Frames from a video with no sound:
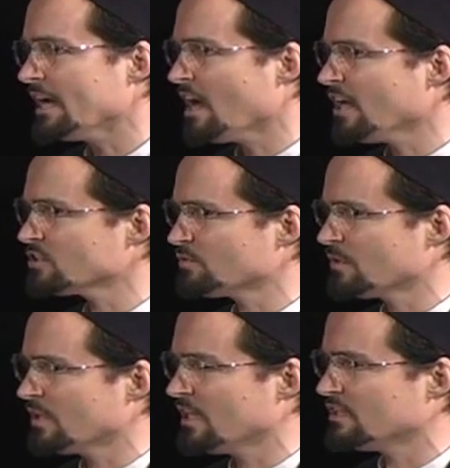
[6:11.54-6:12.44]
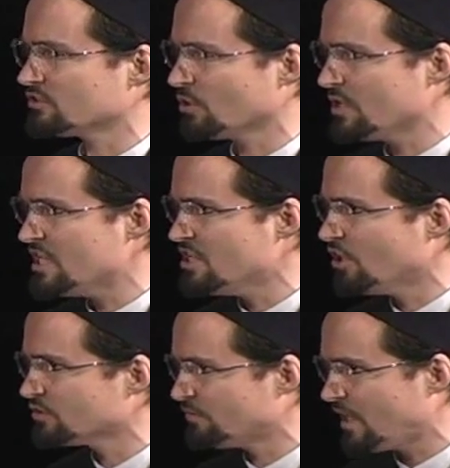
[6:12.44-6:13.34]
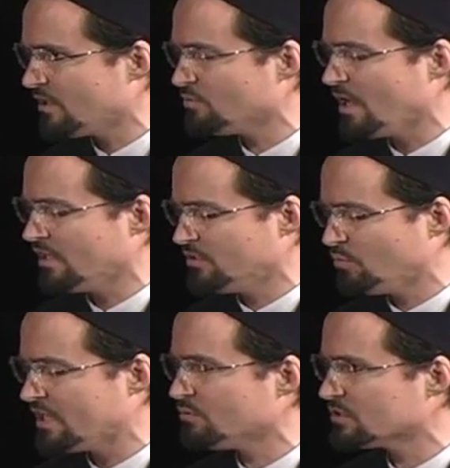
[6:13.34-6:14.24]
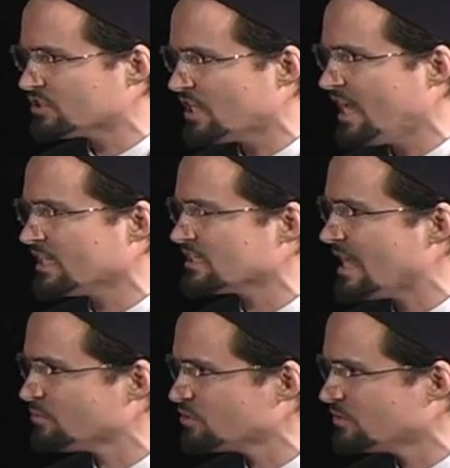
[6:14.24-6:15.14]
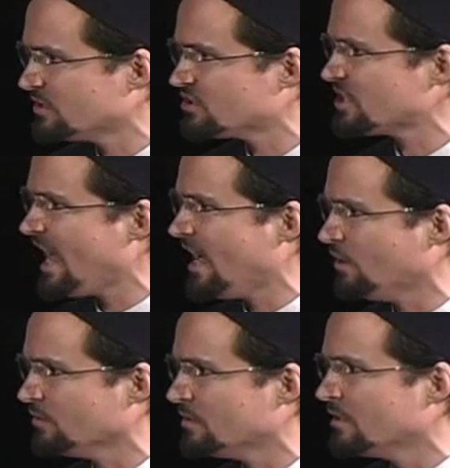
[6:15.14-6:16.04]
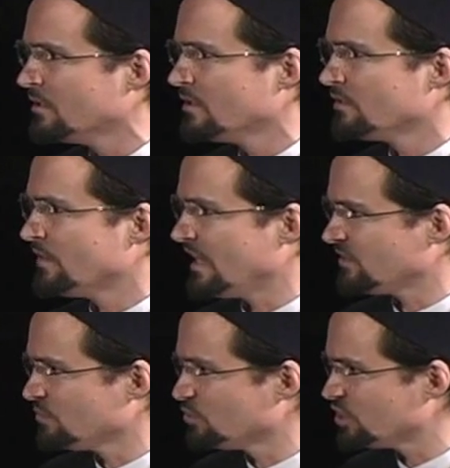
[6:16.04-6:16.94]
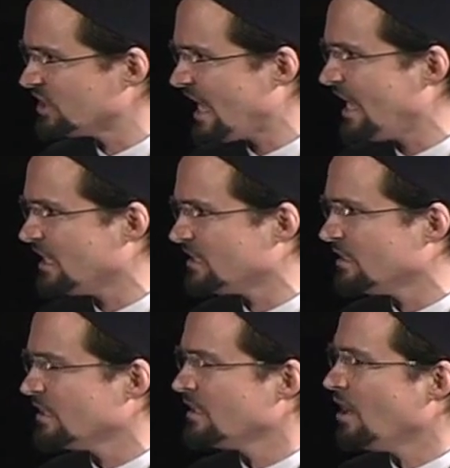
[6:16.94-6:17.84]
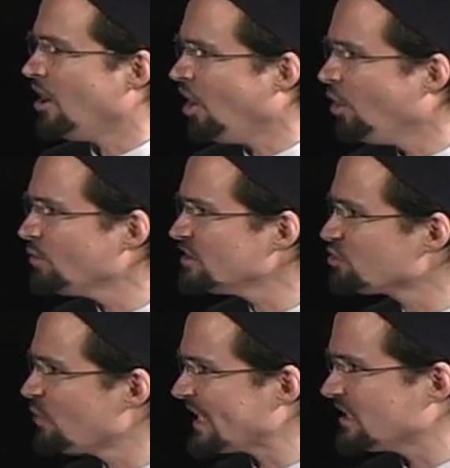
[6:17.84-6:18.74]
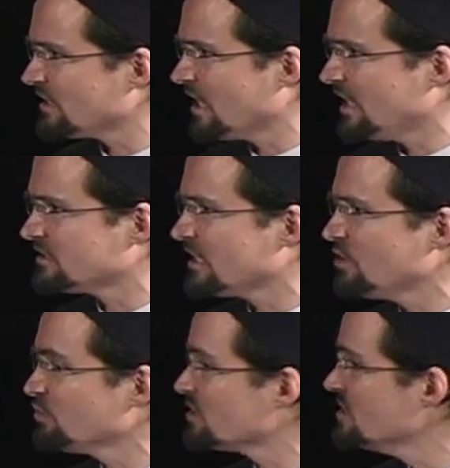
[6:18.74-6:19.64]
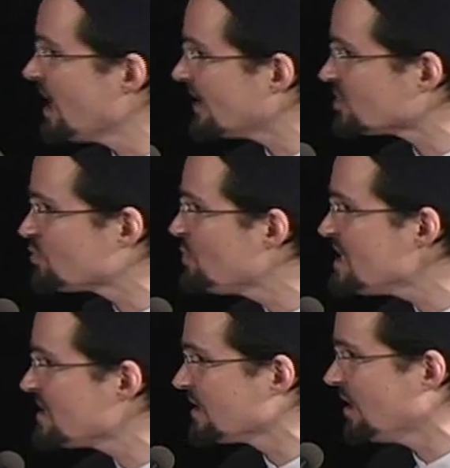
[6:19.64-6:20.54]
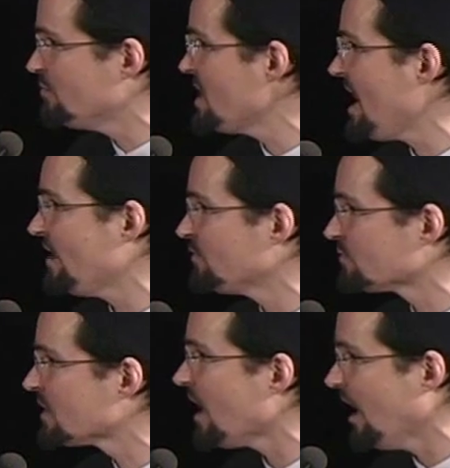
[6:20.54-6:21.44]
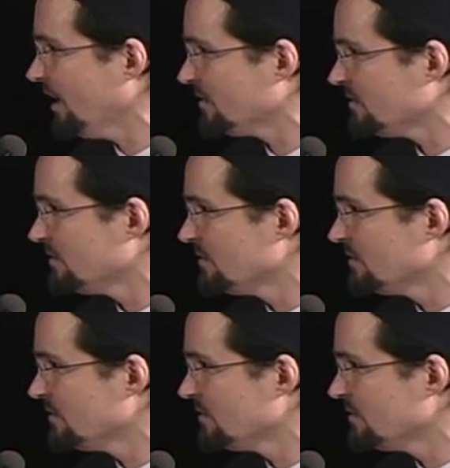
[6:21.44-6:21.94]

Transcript: at Oxford, and so he knows very well, and what he was saying is absolutely sound, that the mujtahid always recognized that he was not speaking on behalf of God,